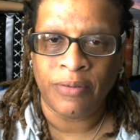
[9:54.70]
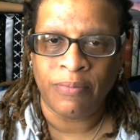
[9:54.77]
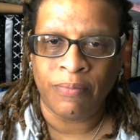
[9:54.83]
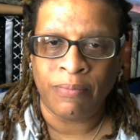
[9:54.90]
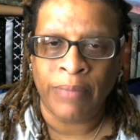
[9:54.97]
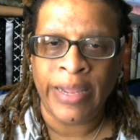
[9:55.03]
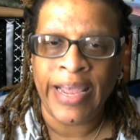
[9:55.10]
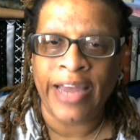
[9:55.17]

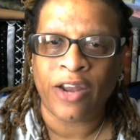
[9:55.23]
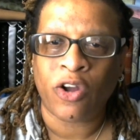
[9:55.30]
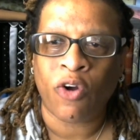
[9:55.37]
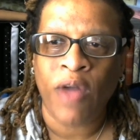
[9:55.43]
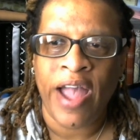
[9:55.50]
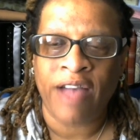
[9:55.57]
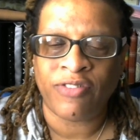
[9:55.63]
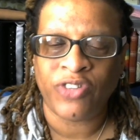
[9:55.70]
me at a
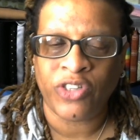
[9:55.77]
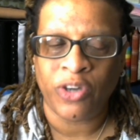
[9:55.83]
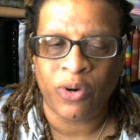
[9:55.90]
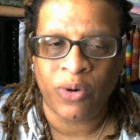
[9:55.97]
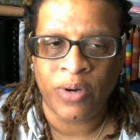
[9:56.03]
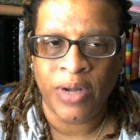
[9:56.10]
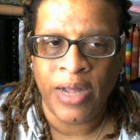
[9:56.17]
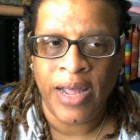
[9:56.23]
craft
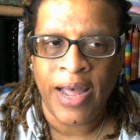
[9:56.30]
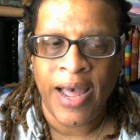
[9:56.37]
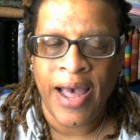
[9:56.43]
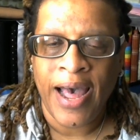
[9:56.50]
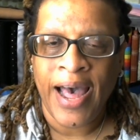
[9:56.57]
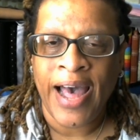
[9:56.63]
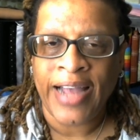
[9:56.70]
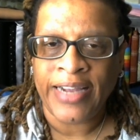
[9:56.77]
show,
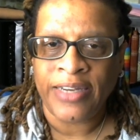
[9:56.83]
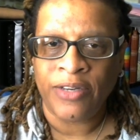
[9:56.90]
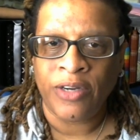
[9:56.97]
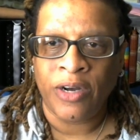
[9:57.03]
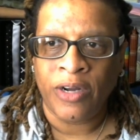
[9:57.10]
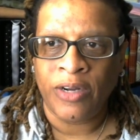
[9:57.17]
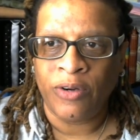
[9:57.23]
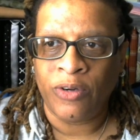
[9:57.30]
I
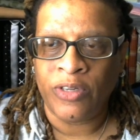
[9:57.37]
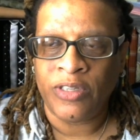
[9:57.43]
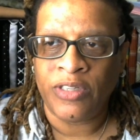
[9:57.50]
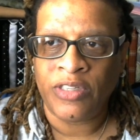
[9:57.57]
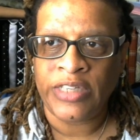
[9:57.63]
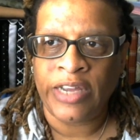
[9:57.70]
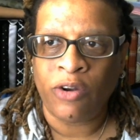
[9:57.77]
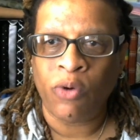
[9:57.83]

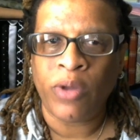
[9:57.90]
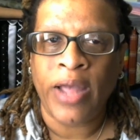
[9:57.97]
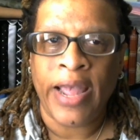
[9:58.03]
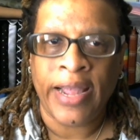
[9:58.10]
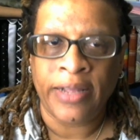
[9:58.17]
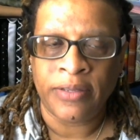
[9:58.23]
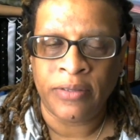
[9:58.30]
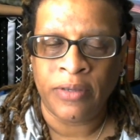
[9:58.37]
said,
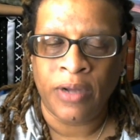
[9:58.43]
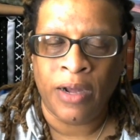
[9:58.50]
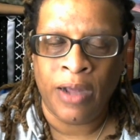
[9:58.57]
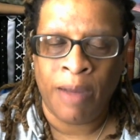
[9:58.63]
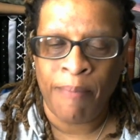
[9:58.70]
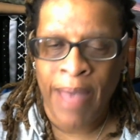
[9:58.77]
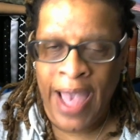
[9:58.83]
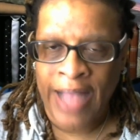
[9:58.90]
okay,
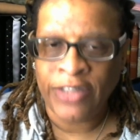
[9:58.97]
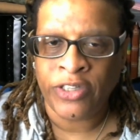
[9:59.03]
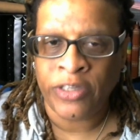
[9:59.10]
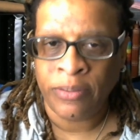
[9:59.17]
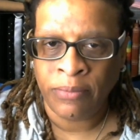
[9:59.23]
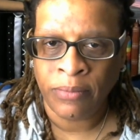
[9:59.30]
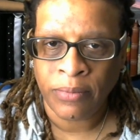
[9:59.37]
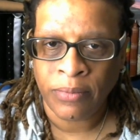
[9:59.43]

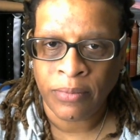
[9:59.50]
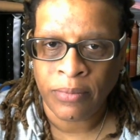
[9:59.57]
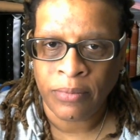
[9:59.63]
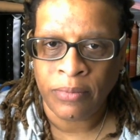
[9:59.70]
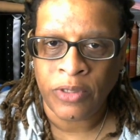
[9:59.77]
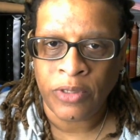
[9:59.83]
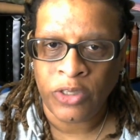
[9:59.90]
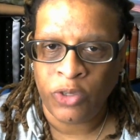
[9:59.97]
imagine
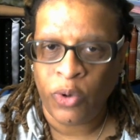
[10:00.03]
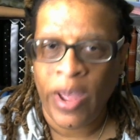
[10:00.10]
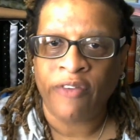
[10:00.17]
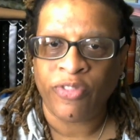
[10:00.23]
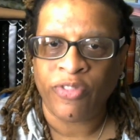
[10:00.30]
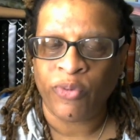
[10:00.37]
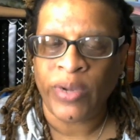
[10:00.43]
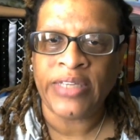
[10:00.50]
you
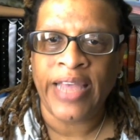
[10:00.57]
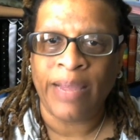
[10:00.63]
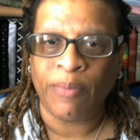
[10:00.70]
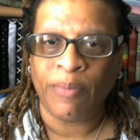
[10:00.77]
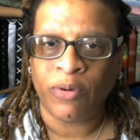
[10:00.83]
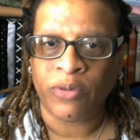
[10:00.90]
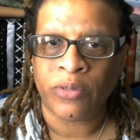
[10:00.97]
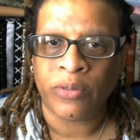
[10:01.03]
have three
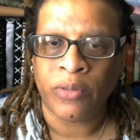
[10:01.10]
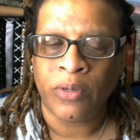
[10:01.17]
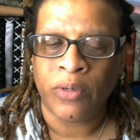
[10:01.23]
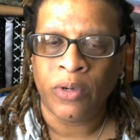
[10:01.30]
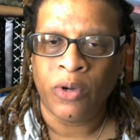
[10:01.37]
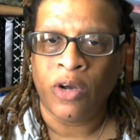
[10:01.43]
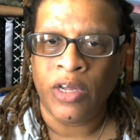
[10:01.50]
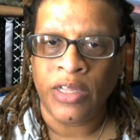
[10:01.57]
tables:
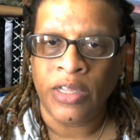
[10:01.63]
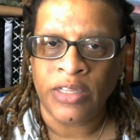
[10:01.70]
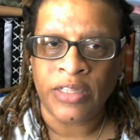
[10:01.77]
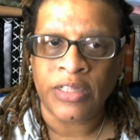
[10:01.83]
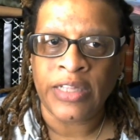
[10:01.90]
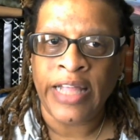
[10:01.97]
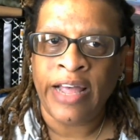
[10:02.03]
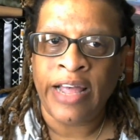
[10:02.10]

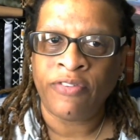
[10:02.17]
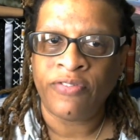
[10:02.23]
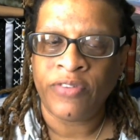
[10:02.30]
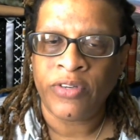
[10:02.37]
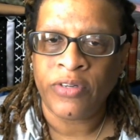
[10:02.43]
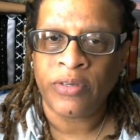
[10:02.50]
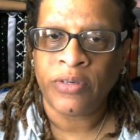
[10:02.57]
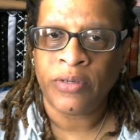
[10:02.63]
left,